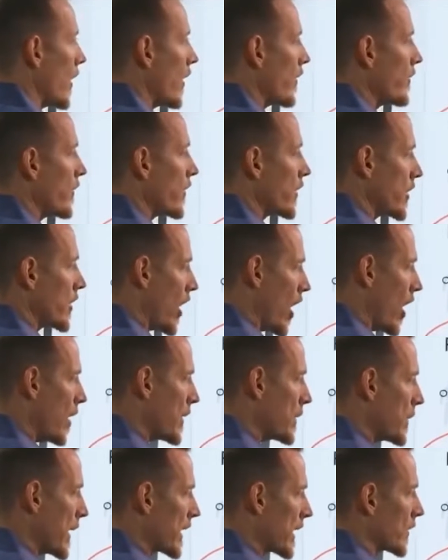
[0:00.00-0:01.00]
of
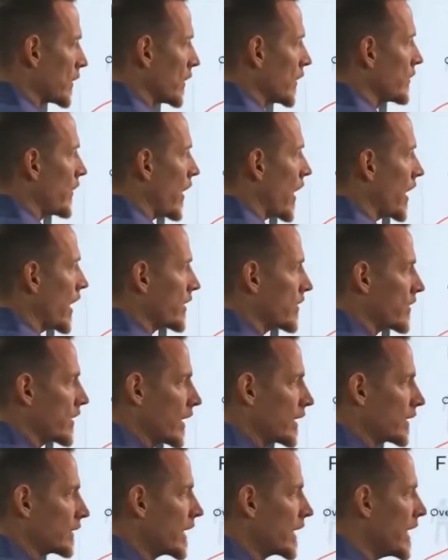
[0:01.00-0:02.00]
common medical advice
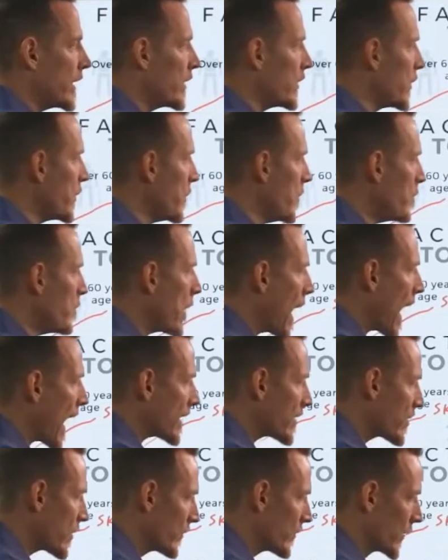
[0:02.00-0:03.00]
that lead to
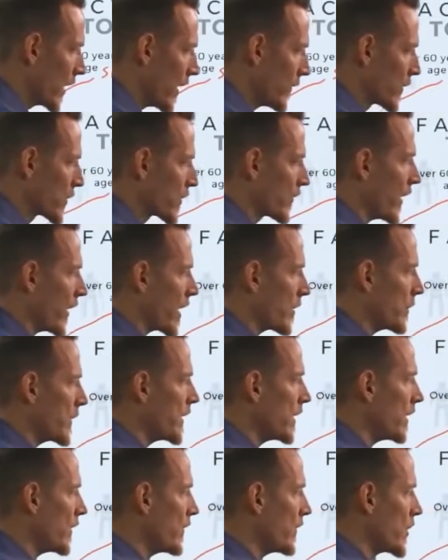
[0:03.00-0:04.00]
massive levels of
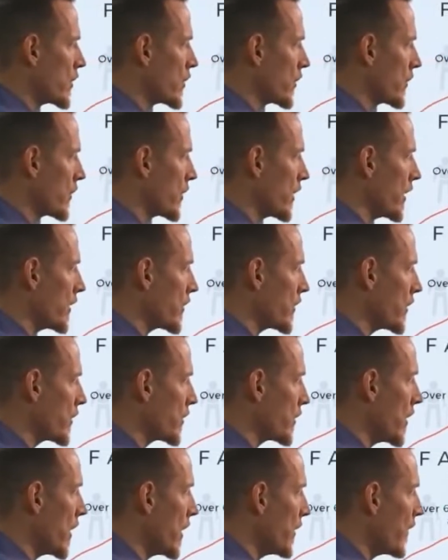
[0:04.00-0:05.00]
vitamin D deficiency. It's,
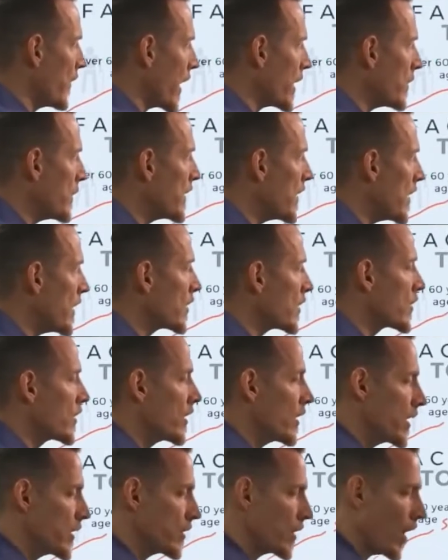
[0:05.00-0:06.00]
it's, vitamin D is,
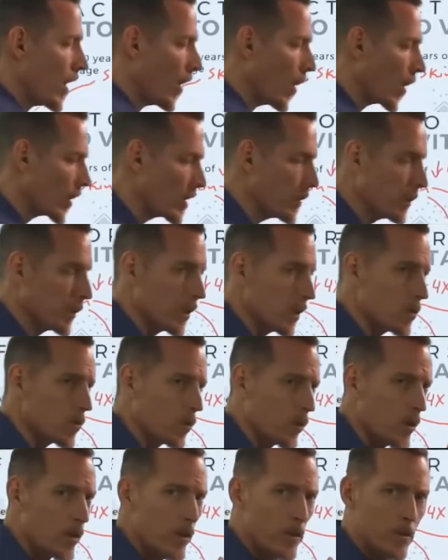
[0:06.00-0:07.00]
is arguably it's
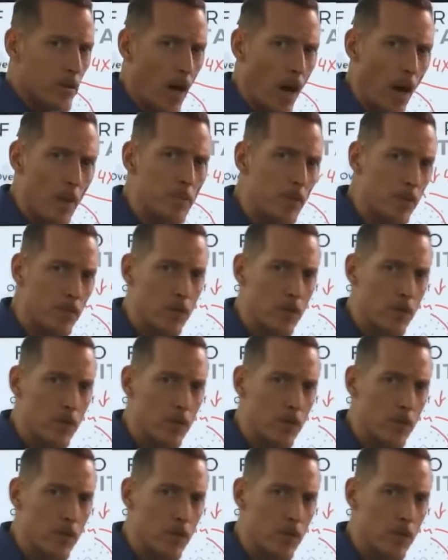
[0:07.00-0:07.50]
one of the top